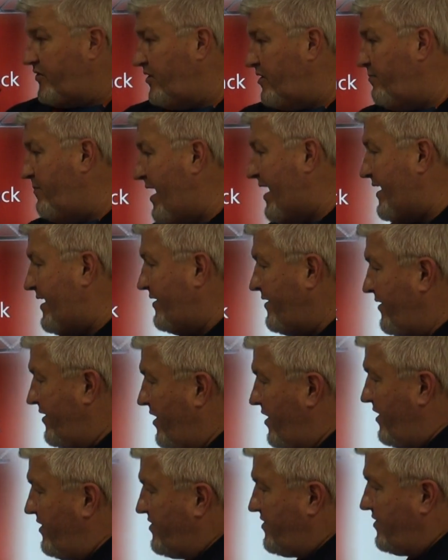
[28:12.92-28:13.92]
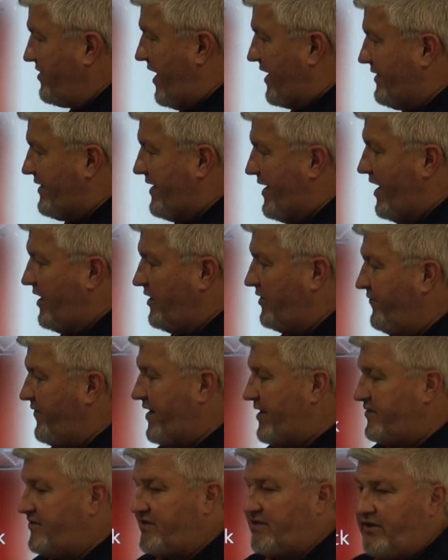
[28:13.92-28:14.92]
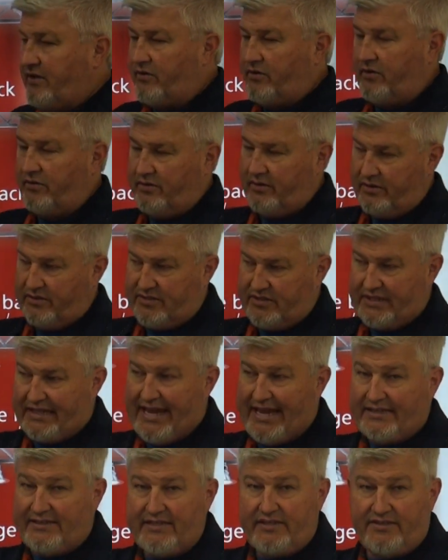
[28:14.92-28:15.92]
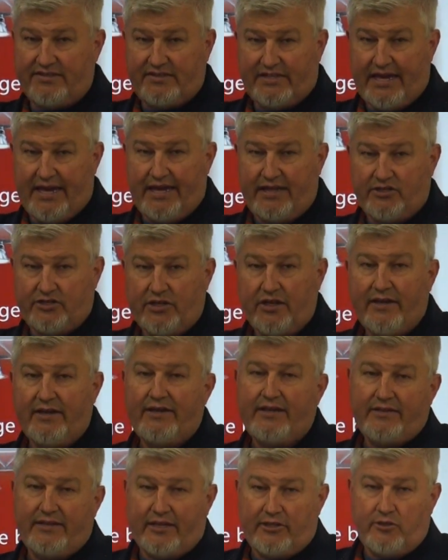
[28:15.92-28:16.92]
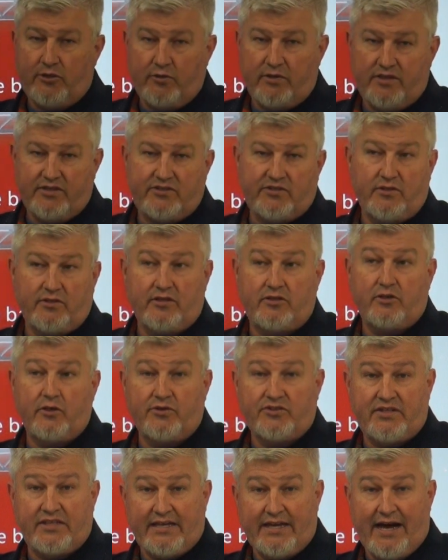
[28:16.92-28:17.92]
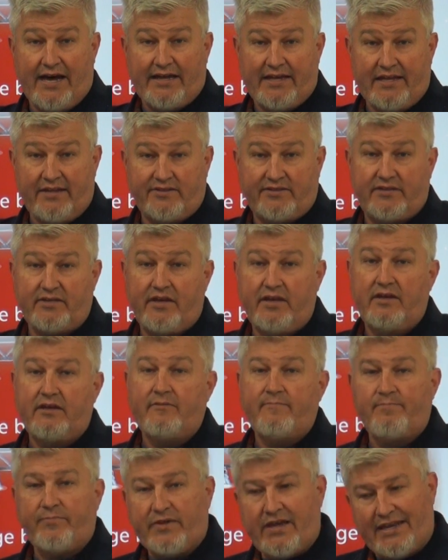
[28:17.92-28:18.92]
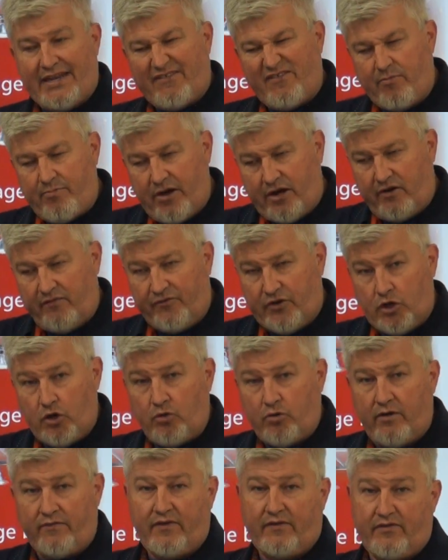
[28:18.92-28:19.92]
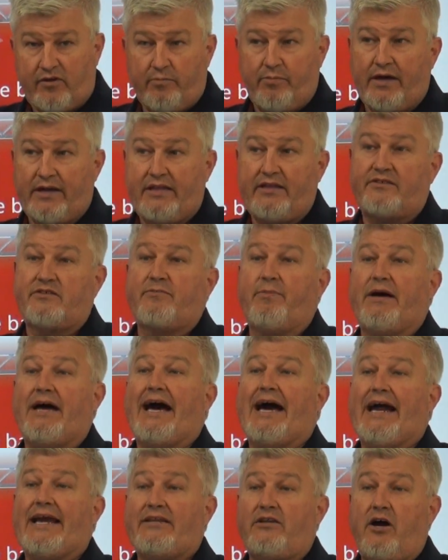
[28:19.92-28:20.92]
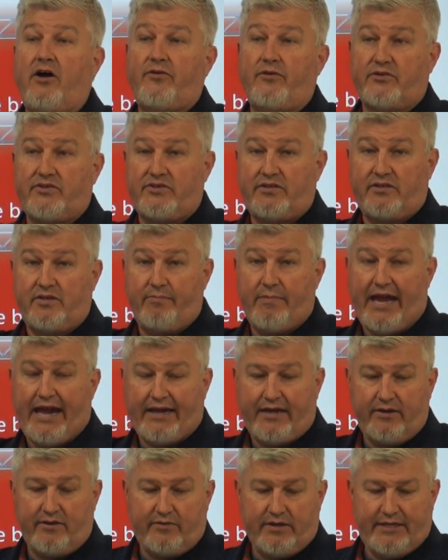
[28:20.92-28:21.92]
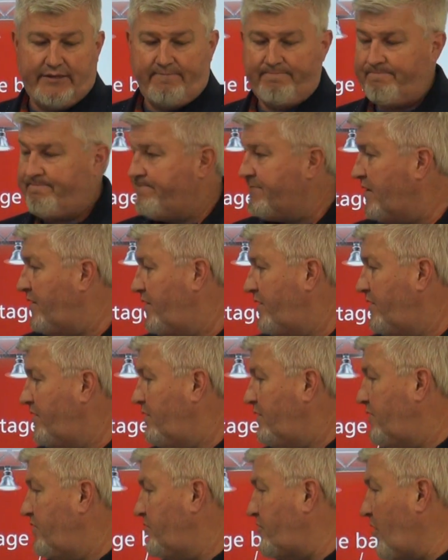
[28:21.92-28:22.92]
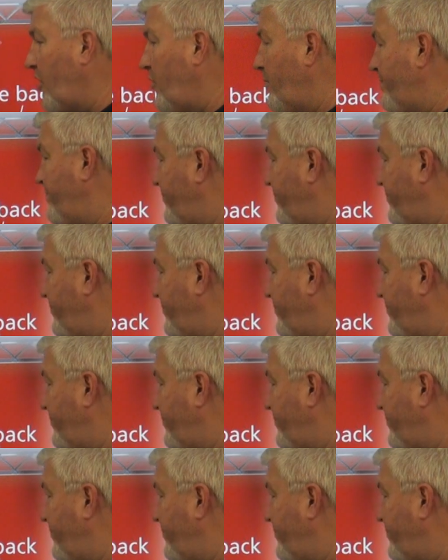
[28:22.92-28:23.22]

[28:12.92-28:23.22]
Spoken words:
going to make it in a slightly elevated or slanted stage. They do this so that those in the audience can have a better view of everybody that's behind others in the back, right? So,